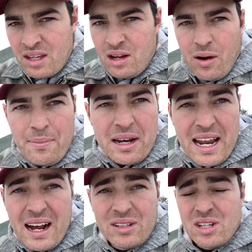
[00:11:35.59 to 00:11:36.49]
go up and
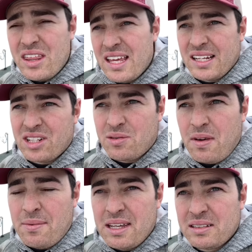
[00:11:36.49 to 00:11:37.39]
down. So I think just
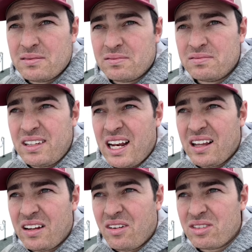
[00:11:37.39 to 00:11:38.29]
maybe need a
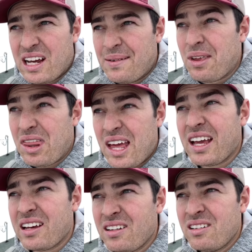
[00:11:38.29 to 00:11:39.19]
little time to
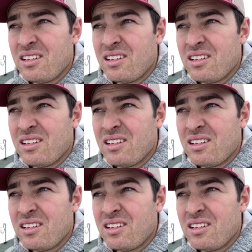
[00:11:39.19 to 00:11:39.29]
think.